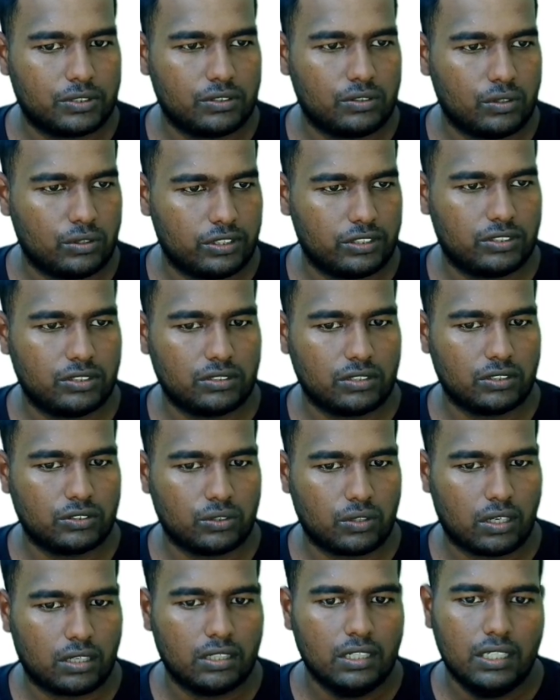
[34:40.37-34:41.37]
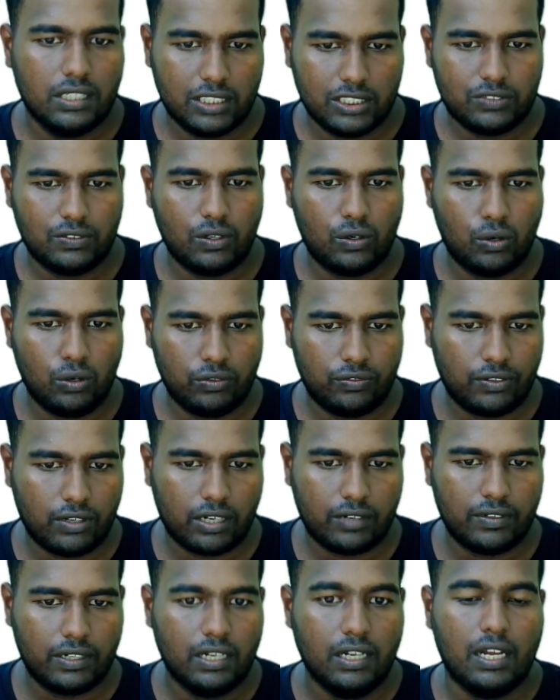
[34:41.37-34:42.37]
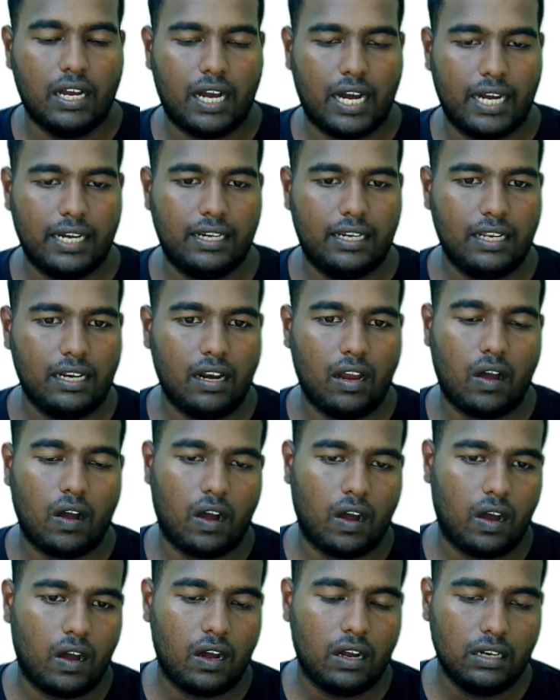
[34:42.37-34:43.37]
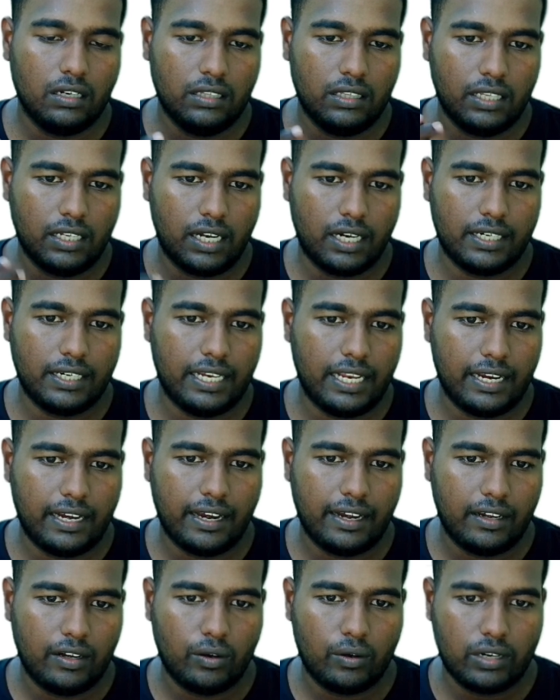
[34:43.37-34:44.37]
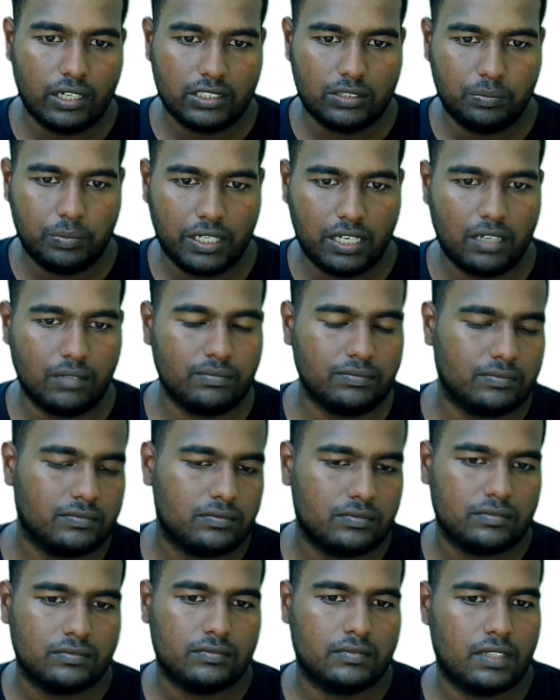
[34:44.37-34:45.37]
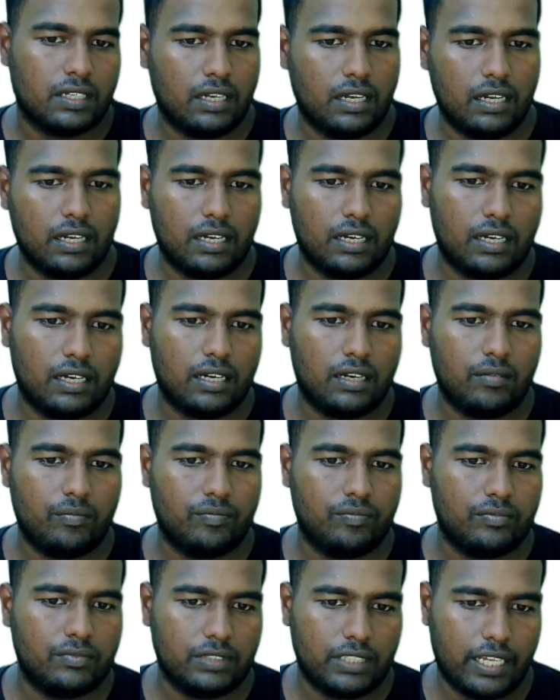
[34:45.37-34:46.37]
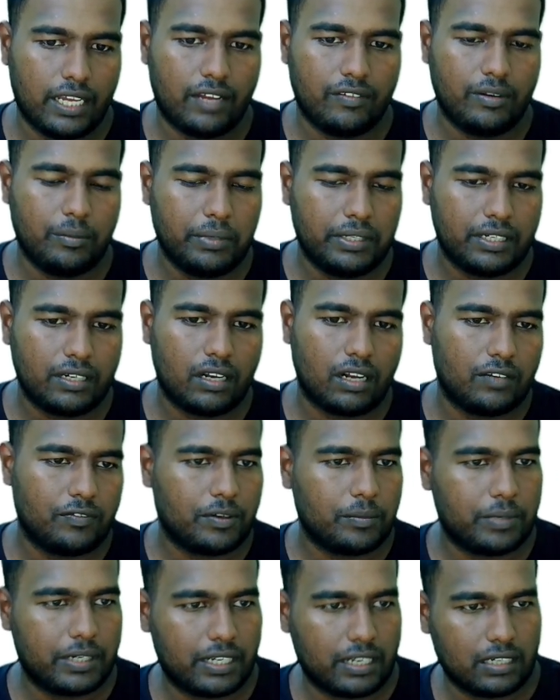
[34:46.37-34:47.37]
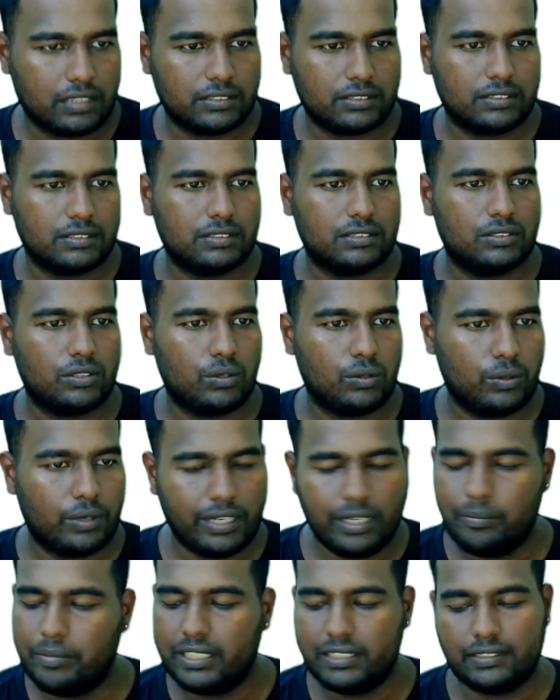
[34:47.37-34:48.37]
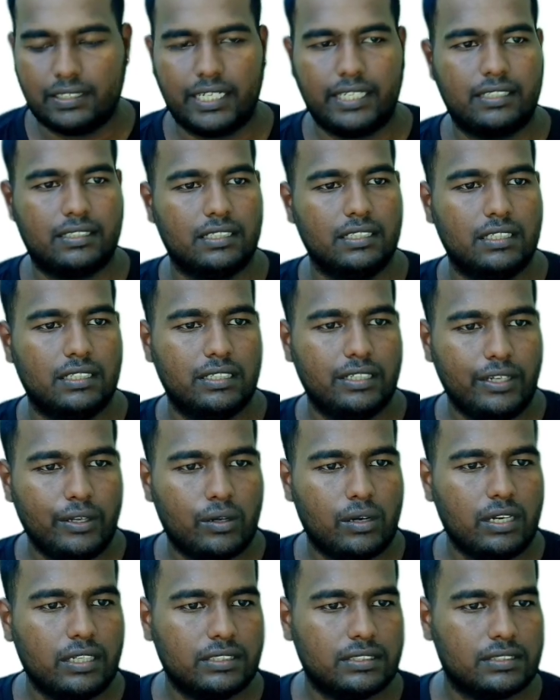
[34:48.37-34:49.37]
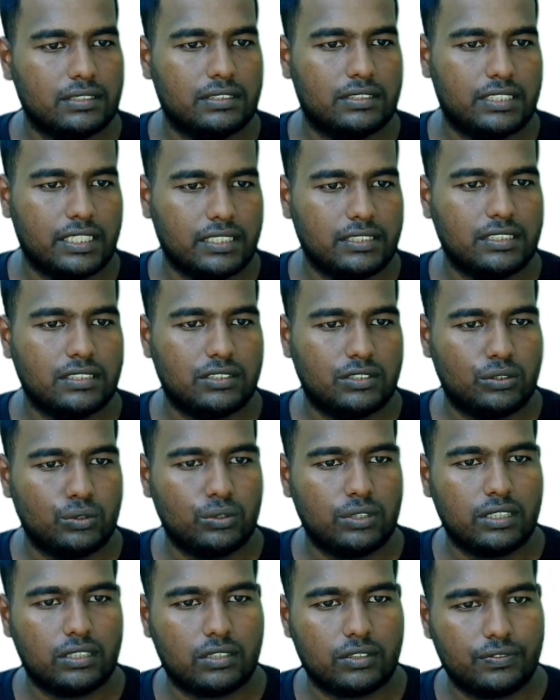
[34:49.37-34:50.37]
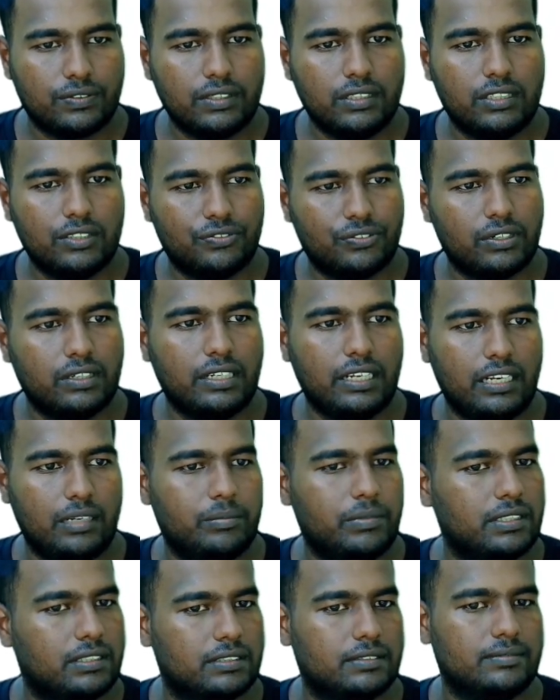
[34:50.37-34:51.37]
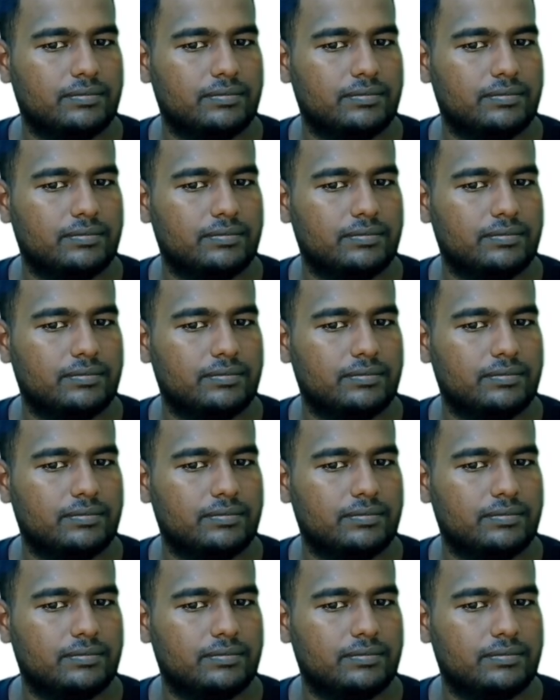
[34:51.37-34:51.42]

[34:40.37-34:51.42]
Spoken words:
No, this is also wrong. This will go forever until all the undecayed nucleus become they have emitted alpha particles. So only B is right. Nucleus changes to that of a different element.